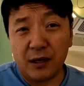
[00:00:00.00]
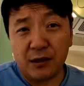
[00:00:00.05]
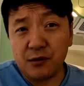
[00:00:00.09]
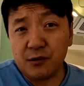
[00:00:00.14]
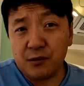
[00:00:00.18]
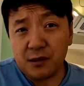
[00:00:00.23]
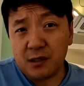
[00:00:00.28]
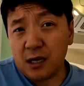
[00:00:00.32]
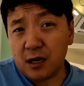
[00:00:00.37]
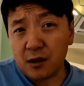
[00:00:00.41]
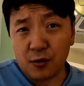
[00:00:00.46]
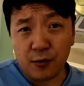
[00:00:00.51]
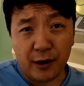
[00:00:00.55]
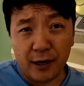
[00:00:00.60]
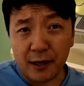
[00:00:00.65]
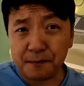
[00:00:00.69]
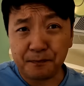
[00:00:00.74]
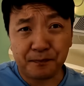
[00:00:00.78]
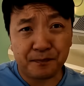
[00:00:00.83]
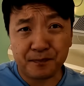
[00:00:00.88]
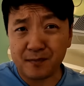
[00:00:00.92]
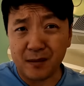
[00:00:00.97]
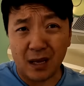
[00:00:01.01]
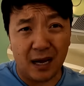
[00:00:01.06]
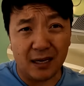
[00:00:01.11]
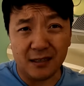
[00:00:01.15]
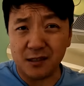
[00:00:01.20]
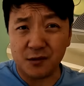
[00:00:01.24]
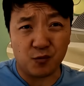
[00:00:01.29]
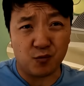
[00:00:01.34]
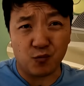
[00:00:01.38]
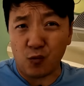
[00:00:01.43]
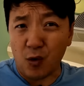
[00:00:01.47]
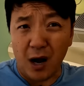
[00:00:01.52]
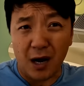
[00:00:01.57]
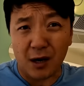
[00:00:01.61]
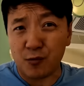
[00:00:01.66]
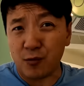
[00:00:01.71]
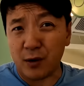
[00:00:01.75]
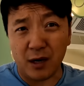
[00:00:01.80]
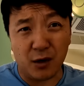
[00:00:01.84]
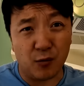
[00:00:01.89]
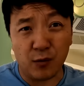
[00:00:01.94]
is what I do in South Korea. I just
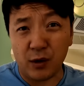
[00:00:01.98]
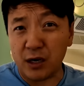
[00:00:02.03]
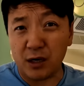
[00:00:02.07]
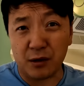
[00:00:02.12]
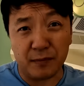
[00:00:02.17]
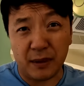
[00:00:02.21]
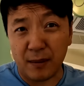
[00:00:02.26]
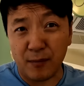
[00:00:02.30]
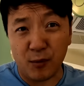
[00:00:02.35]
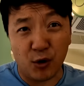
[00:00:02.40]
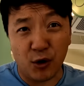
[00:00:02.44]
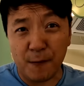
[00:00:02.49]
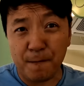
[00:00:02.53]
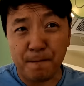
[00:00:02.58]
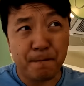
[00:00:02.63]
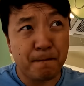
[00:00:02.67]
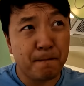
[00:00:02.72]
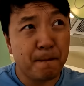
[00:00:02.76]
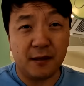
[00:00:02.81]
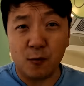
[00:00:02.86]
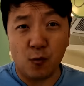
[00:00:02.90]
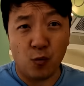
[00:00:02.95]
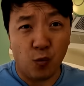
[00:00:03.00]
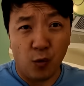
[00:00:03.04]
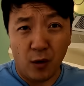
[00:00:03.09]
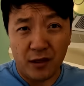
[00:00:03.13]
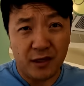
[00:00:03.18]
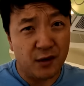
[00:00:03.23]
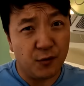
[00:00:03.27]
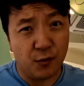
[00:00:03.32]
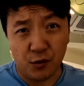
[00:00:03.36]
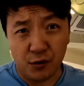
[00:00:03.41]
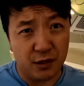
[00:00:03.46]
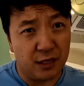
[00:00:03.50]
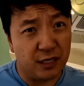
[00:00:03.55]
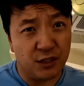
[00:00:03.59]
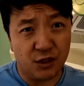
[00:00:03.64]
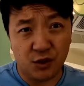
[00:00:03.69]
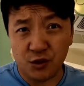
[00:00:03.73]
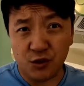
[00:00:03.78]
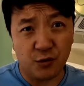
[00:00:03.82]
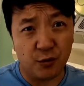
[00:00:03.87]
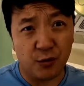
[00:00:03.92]
walk around a random neighborhood and then one thing will
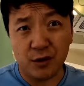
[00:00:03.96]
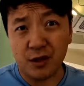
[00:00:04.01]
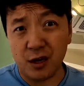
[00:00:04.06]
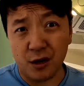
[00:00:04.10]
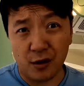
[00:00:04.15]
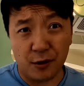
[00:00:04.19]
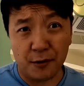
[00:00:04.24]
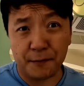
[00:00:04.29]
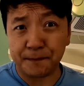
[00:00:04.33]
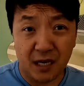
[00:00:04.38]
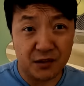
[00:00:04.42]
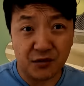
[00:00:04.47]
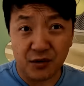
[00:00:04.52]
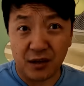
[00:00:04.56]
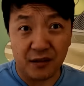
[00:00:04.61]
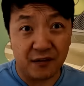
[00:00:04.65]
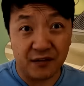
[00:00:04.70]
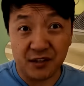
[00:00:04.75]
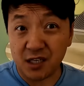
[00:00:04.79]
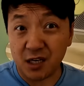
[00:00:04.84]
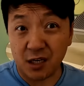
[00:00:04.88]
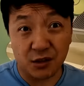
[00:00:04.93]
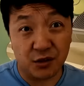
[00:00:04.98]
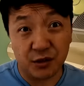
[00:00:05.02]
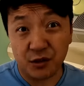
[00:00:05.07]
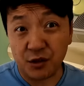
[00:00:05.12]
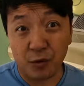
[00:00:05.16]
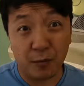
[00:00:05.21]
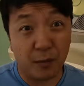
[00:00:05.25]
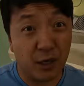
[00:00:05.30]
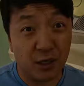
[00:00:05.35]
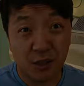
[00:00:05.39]
lead you to another. That's why I love this country so